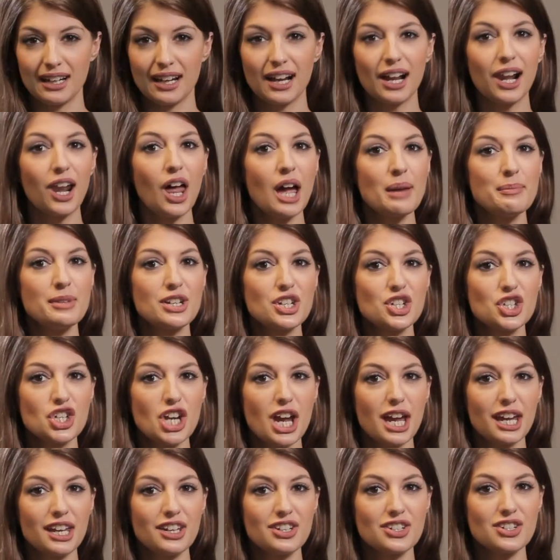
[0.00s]
Climate
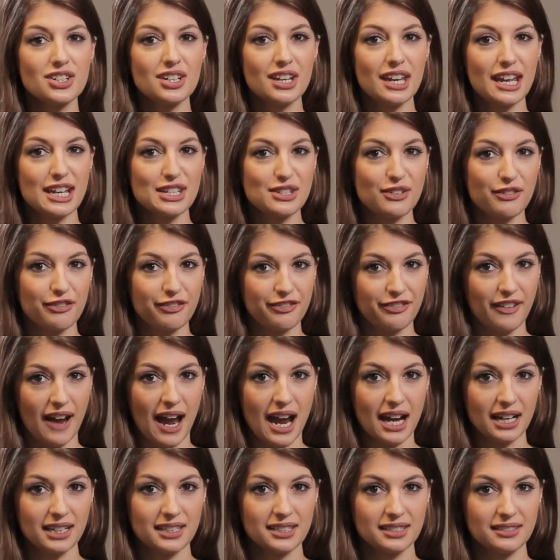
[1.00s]
change is a
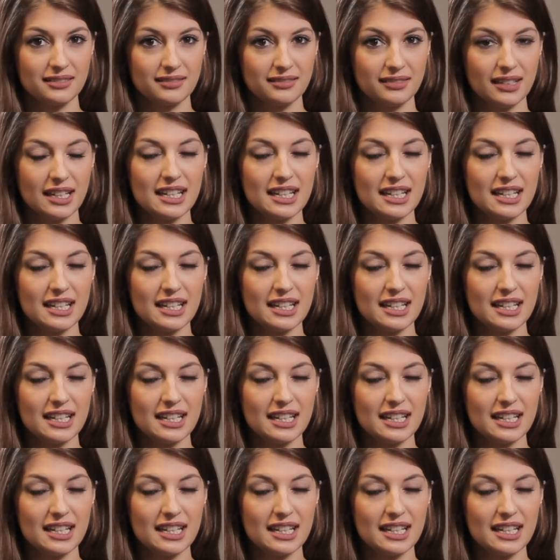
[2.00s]
fact.